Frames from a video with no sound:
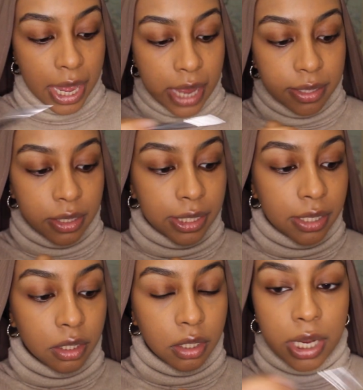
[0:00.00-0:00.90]
And then I
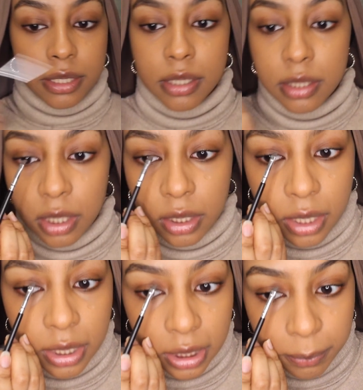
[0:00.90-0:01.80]
get the lightest colour
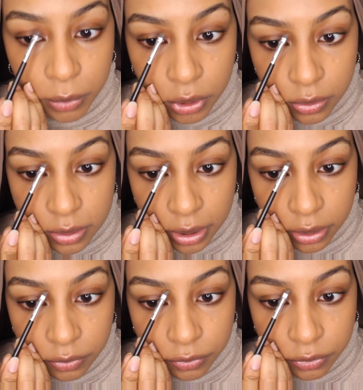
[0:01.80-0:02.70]
and I use that
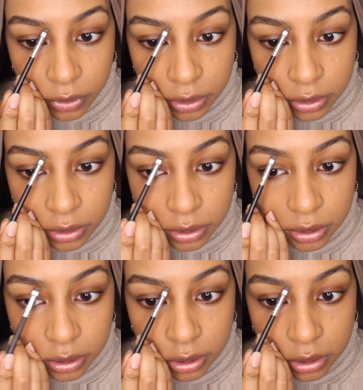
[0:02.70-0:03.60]
at the
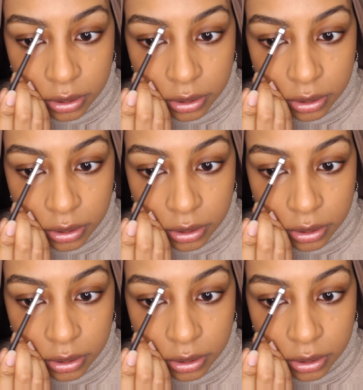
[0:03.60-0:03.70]
front